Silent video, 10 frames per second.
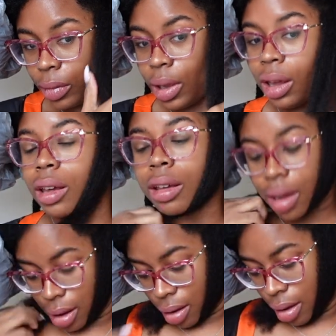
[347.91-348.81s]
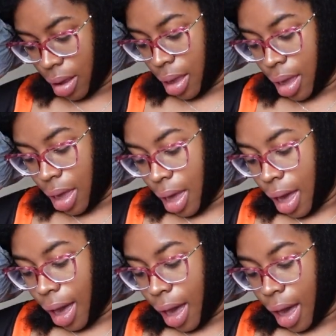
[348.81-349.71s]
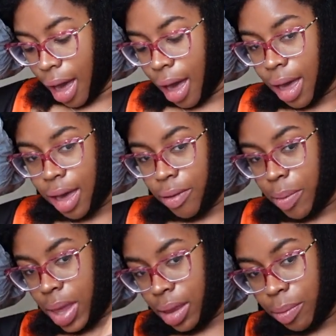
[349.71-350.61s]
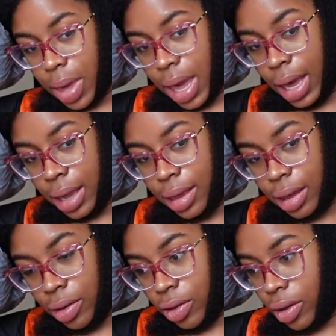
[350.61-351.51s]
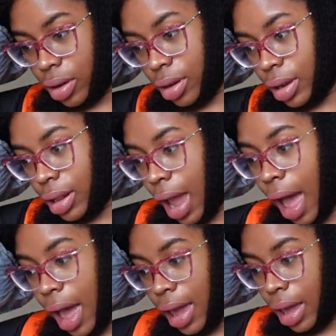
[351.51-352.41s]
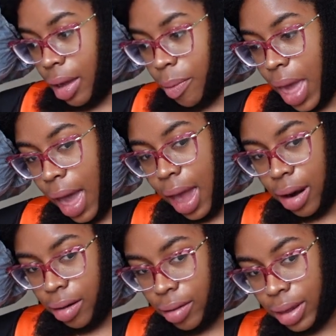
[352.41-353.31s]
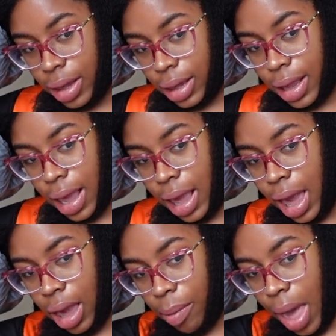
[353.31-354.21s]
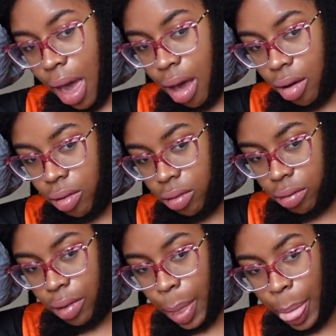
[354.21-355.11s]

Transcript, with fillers: Like, I have been paying attention and eyeing Pattern since they came out.